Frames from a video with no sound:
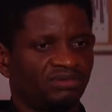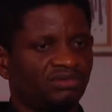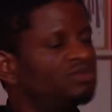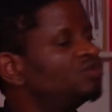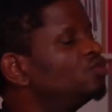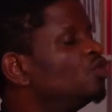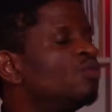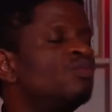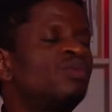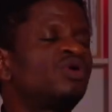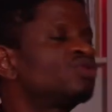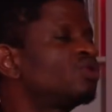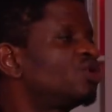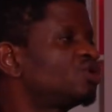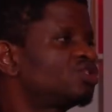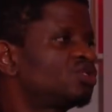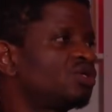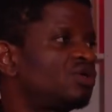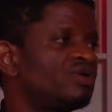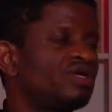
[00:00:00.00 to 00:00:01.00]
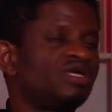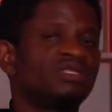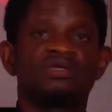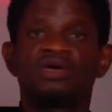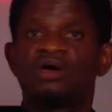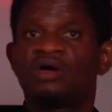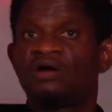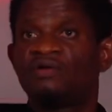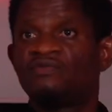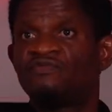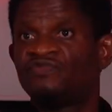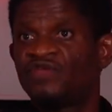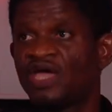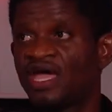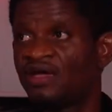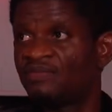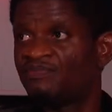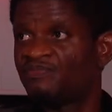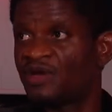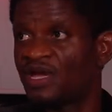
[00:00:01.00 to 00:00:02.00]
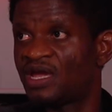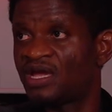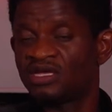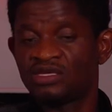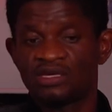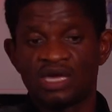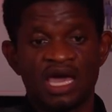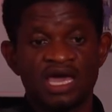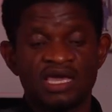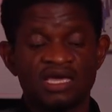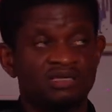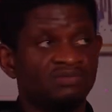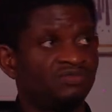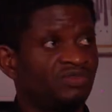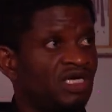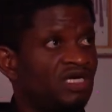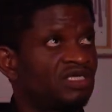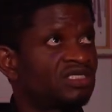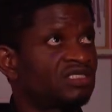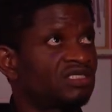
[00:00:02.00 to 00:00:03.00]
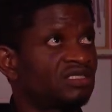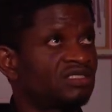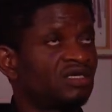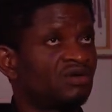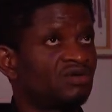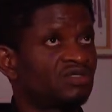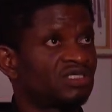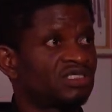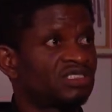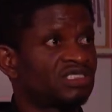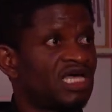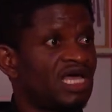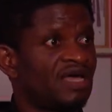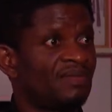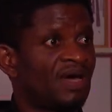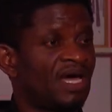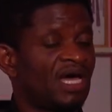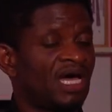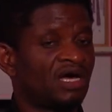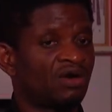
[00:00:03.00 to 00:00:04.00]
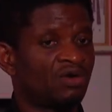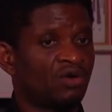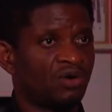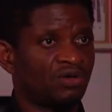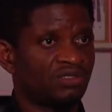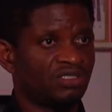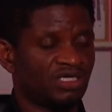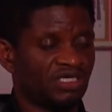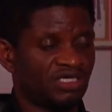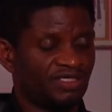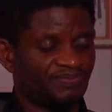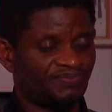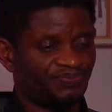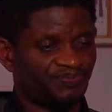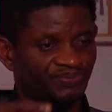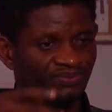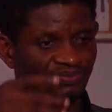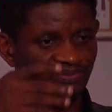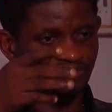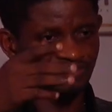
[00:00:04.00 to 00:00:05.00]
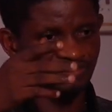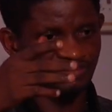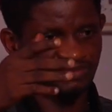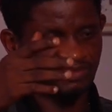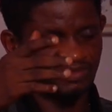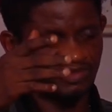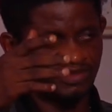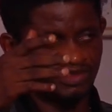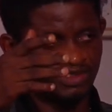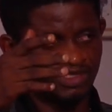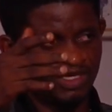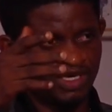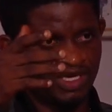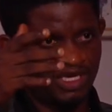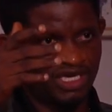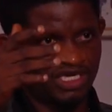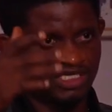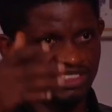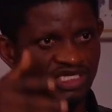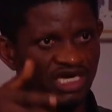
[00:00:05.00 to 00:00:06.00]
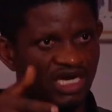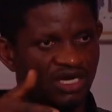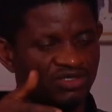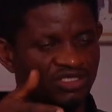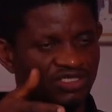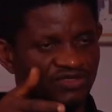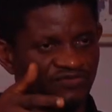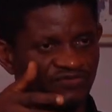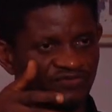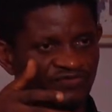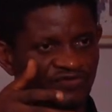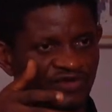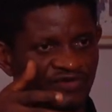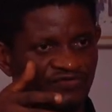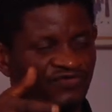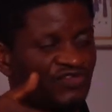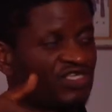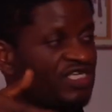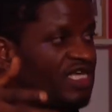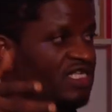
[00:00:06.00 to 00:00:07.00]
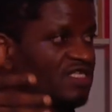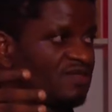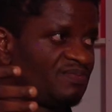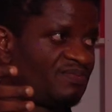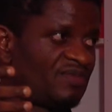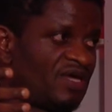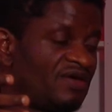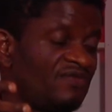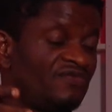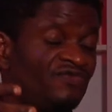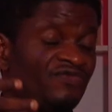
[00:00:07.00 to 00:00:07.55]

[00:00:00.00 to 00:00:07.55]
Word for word: No more nurturing. Eh, I, there was a time I anchored um, a child's 50th, uh,